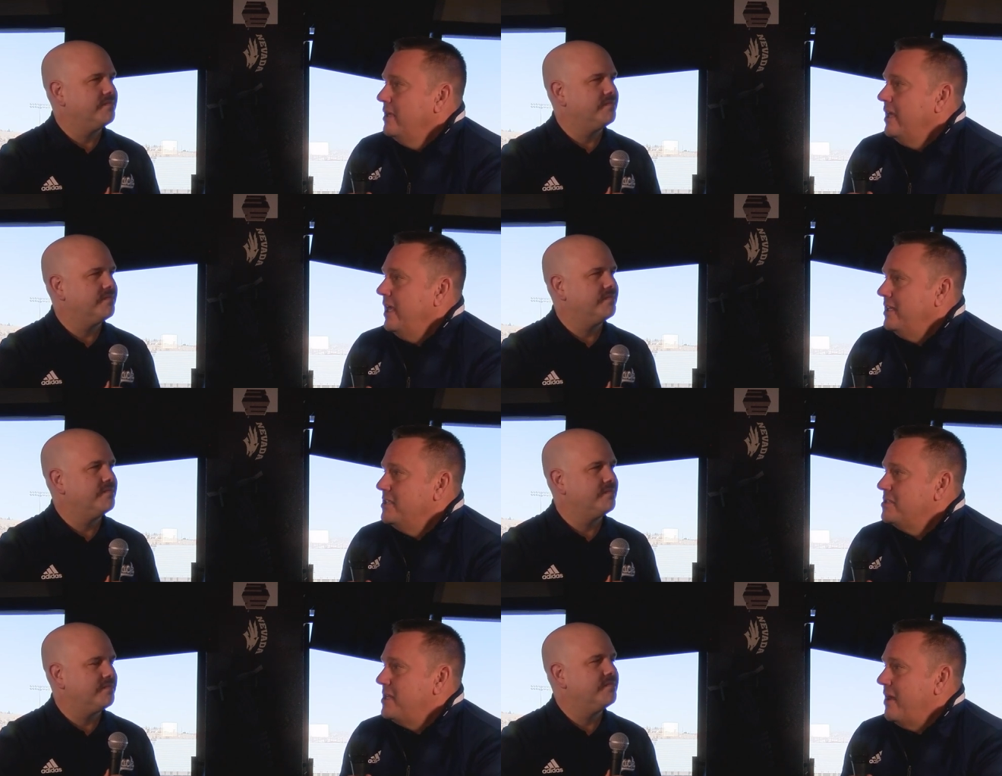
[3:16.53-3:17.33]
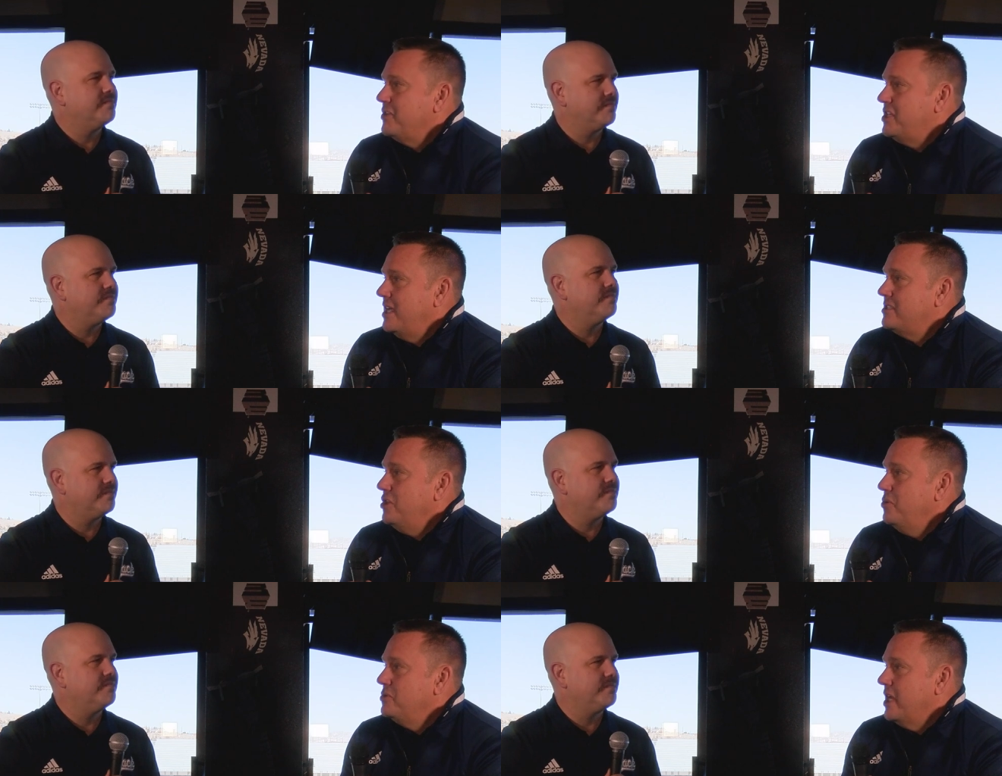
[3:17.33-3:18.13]
Speaker 1: and just to have a chance to
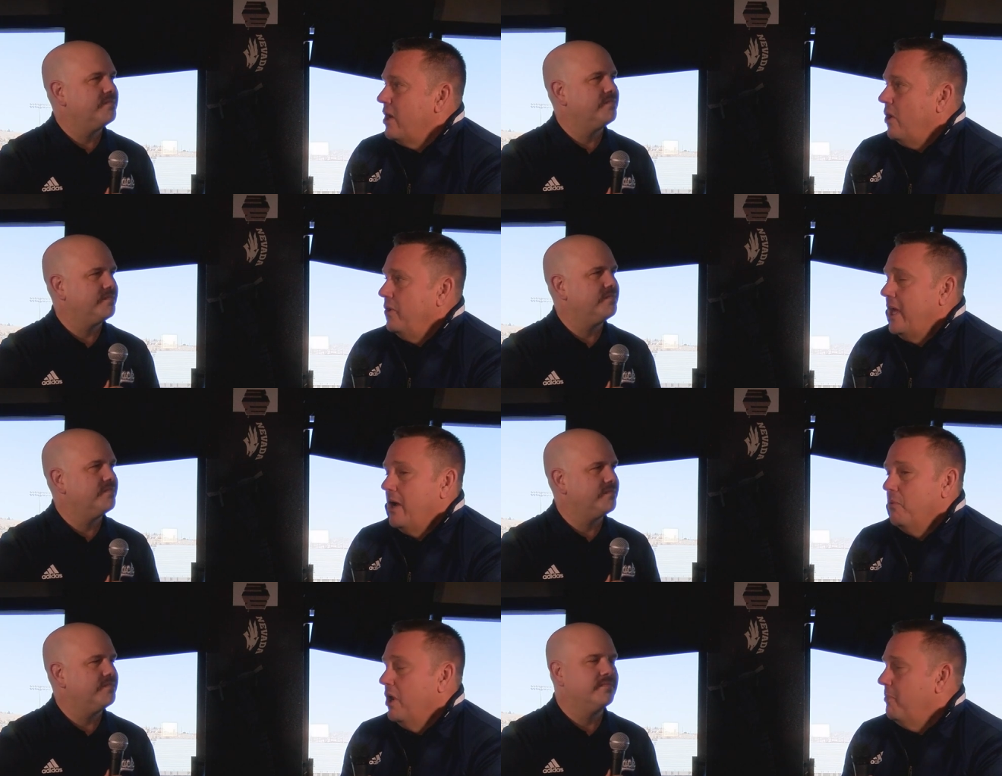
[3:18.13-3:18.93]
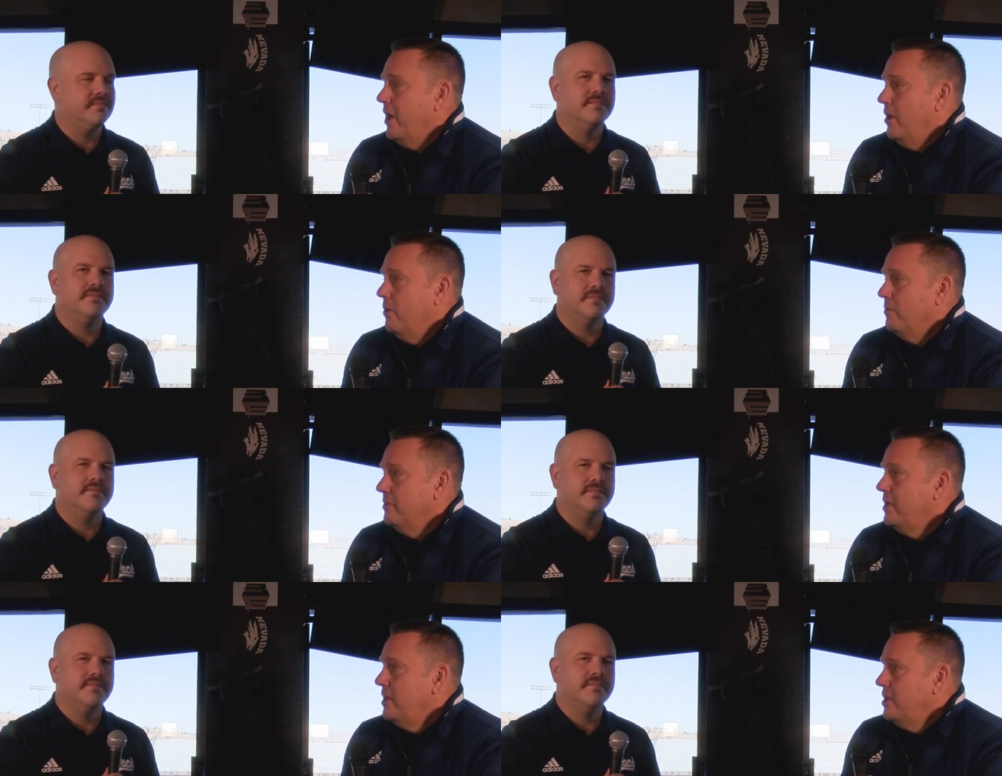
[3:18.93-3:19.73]
use that all now running my own
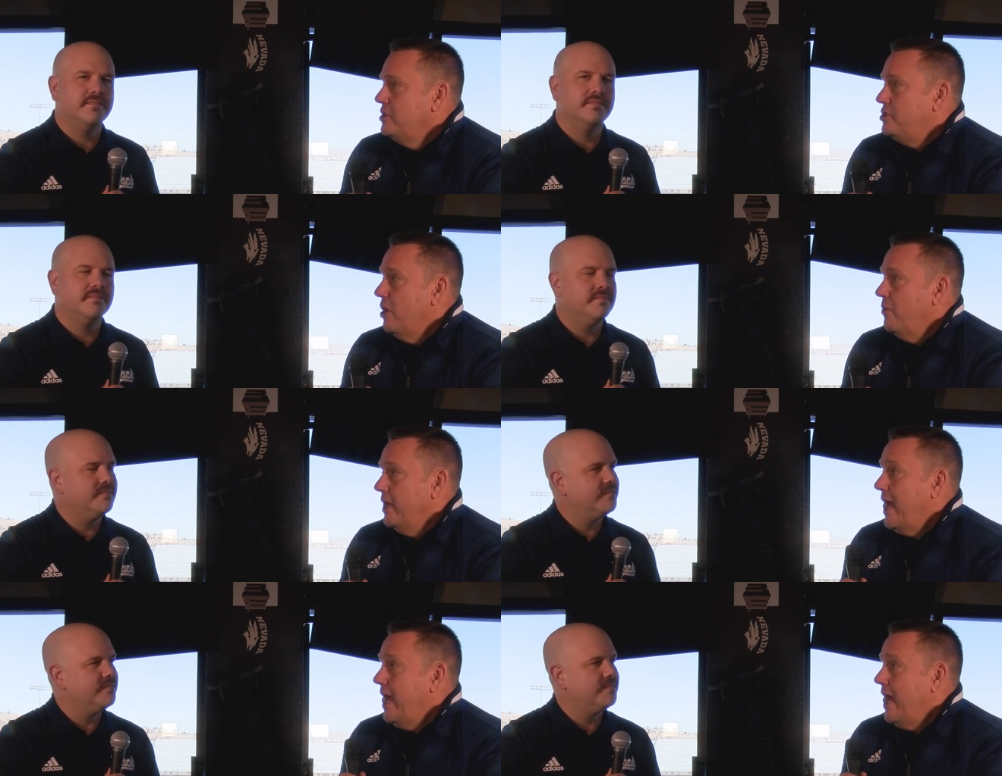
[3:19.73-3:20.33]
show and